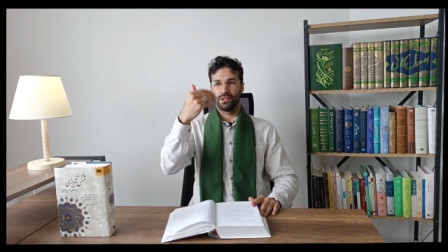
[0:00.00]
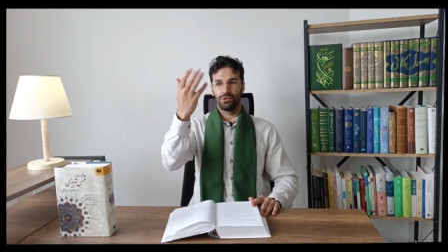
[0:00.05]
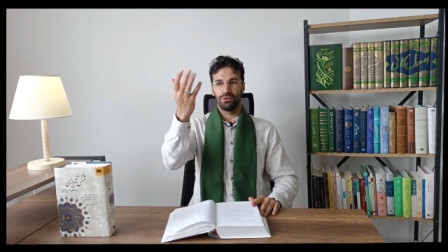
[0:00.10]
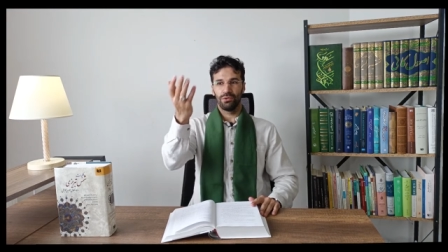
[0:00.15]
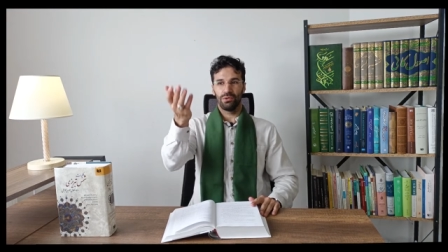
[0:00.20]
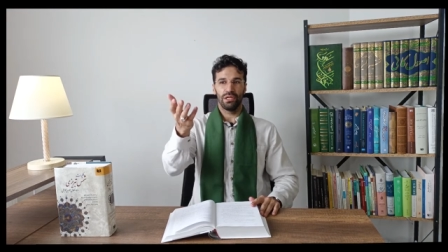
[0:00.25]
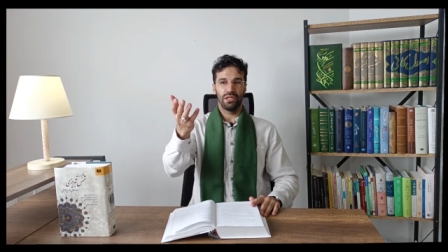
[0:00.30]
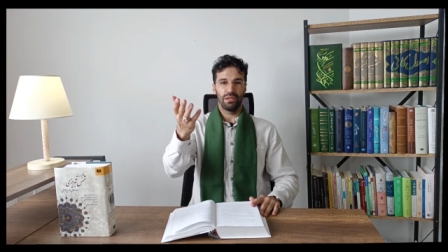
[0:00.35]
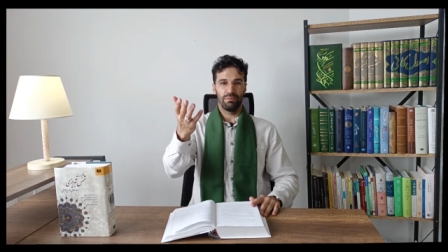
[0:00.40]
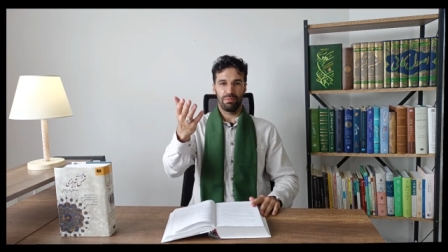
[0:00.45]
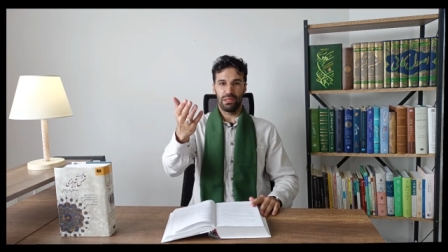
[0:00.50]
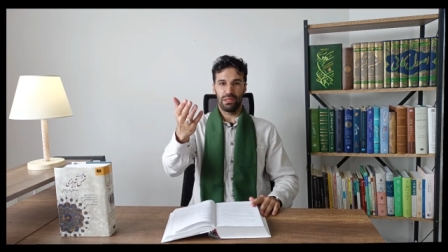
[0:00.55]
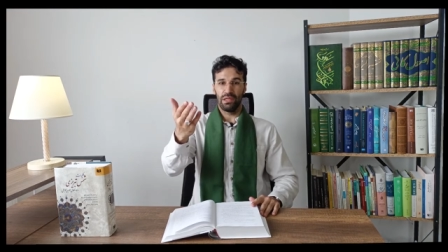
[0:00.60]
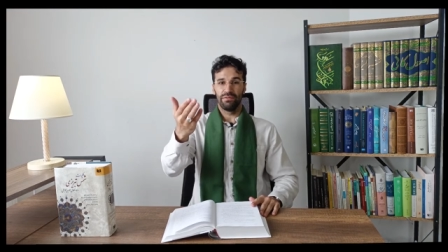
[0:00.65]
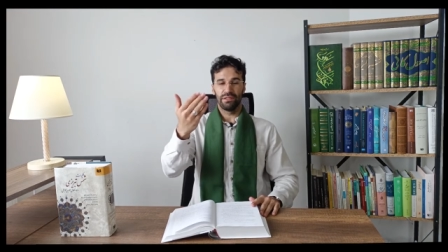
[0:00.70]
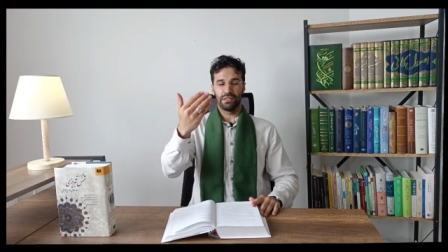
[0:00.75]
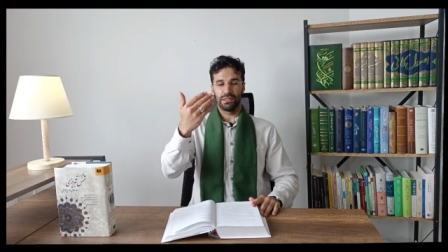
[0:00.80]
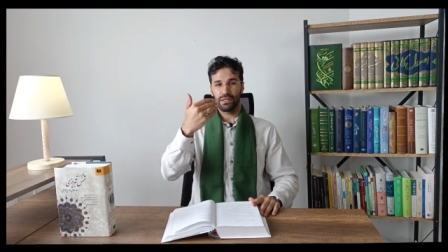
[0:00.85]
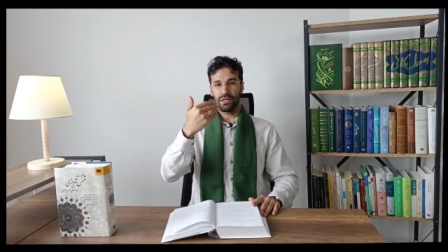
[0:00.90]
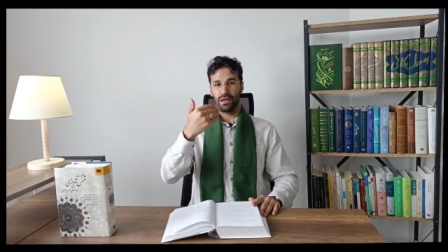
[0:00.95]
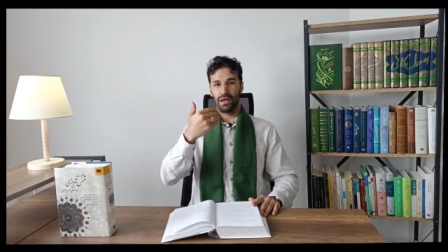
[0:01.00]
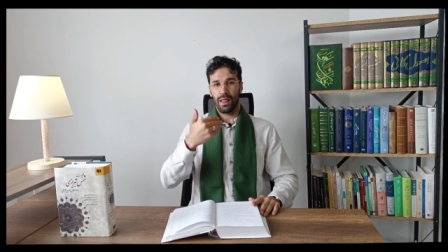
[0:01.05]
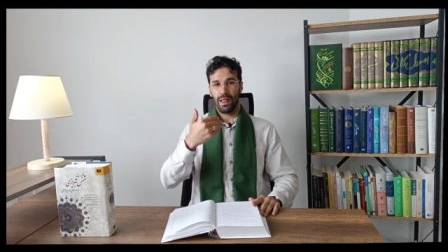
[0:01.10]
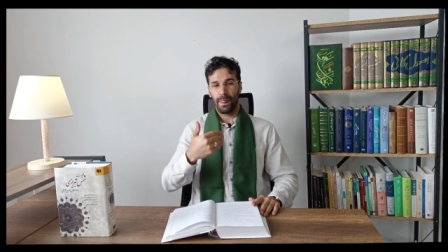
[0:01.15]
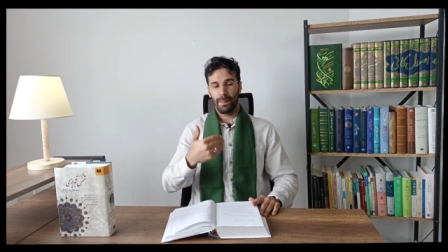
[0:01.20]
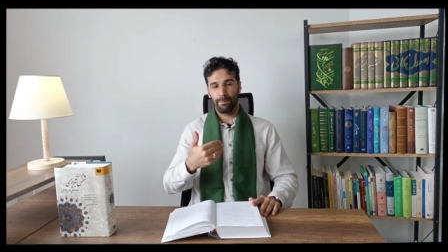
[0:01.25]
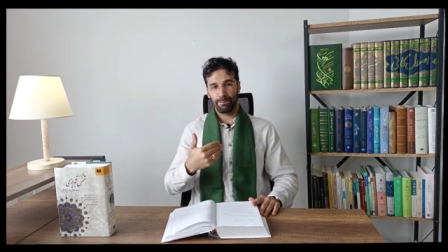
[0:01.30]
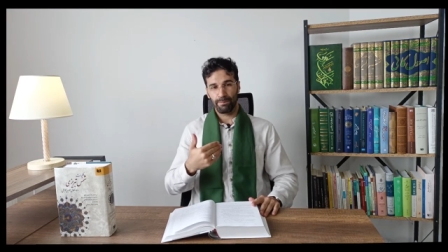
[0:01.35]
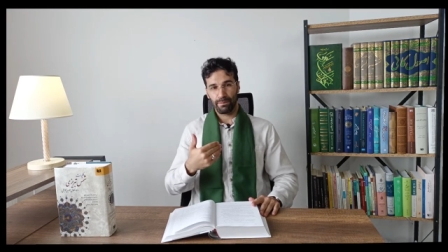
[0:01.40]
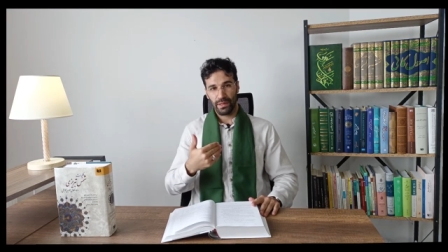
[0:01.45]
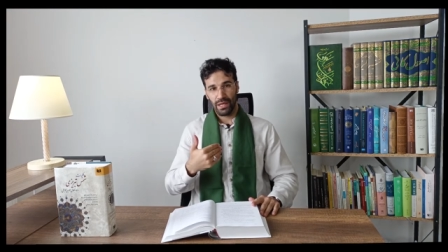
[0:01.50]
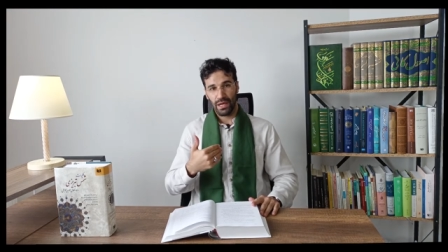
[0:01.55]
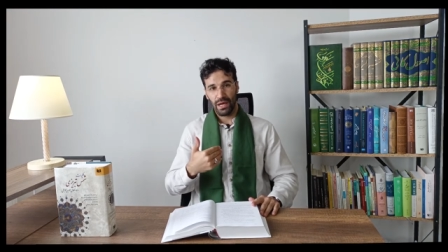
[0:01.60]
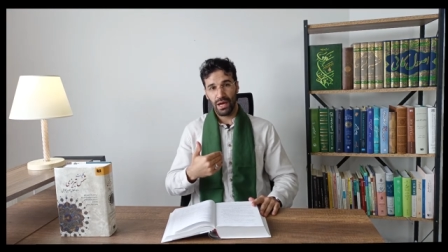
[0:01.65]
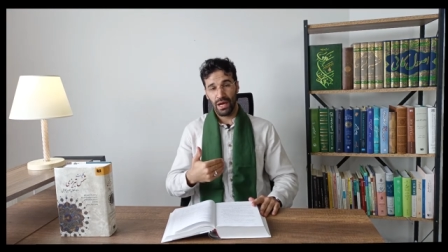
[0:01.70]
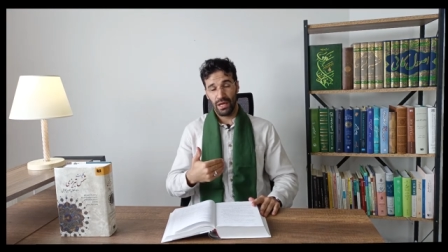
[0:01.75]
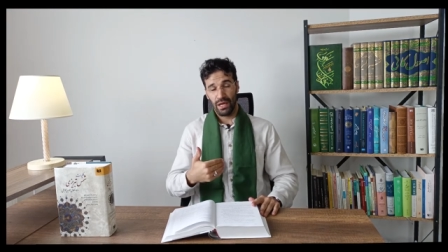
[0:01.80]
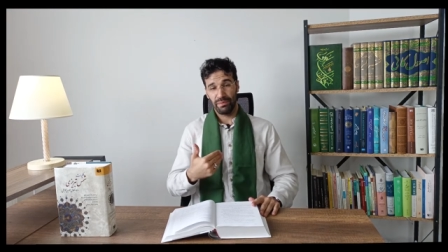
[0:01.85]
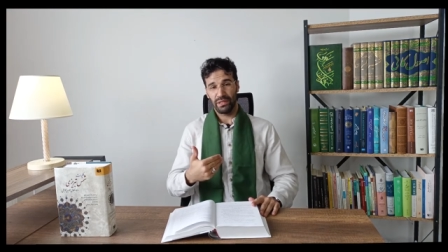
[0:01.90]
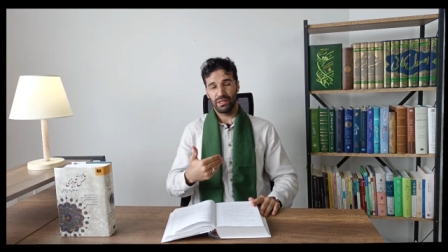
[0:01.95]
You are the beloved
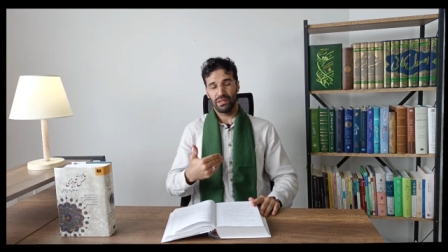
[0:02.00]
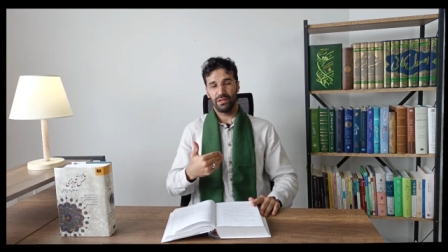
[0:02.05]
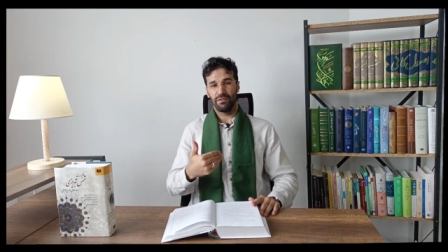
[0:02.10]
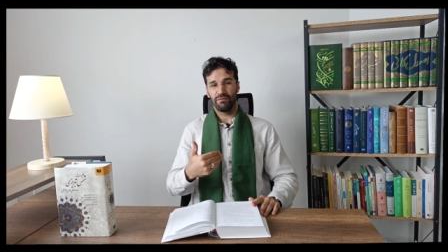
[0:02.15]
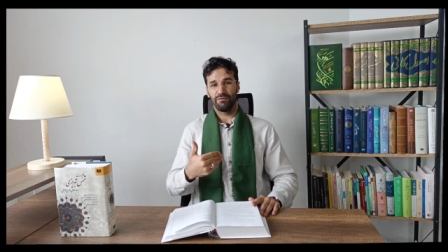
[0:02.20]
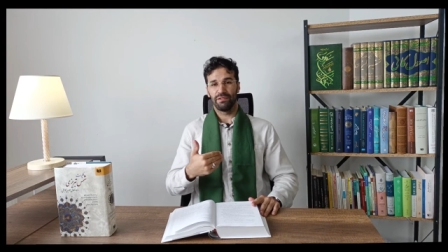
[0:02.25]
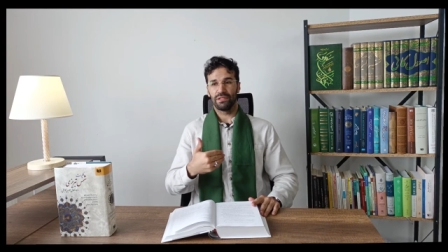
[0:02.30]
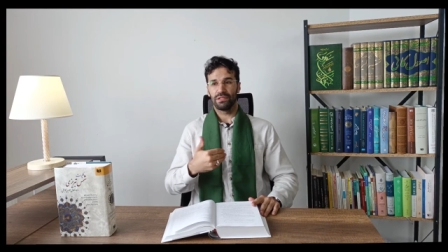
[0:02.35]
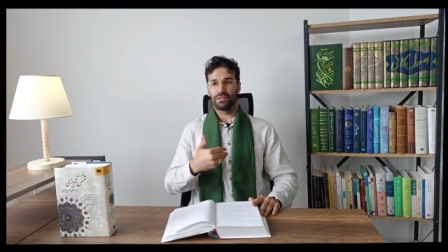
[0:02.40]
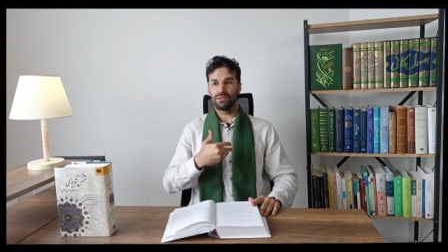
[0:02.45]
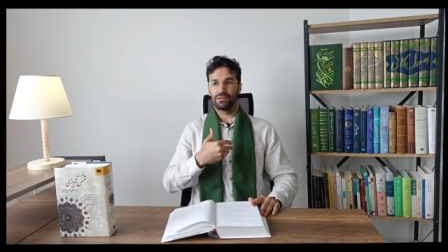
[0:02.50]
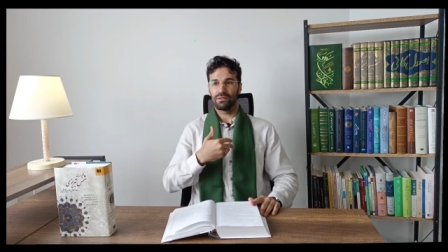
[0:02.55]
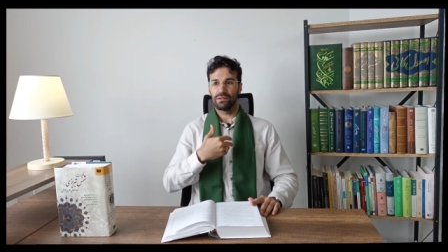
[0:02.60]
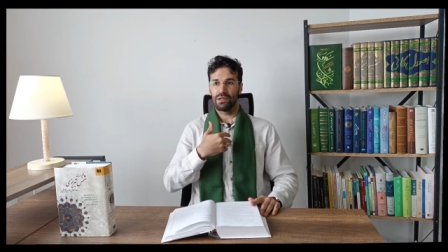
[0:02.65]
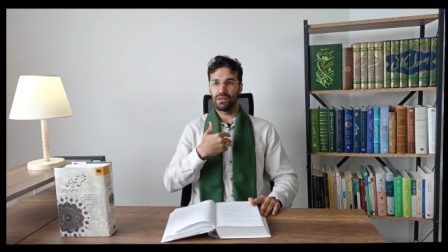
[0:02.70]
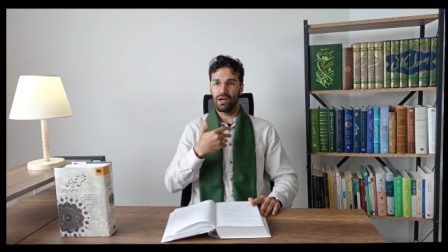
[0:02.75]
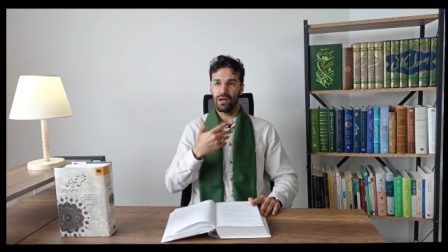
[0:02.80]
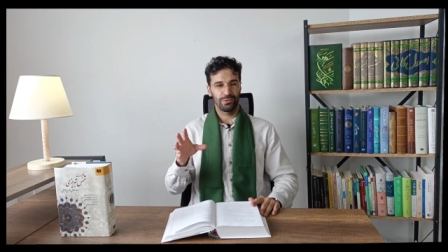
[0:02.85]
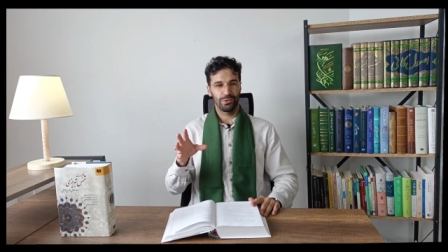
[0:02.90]
I'm in love with you,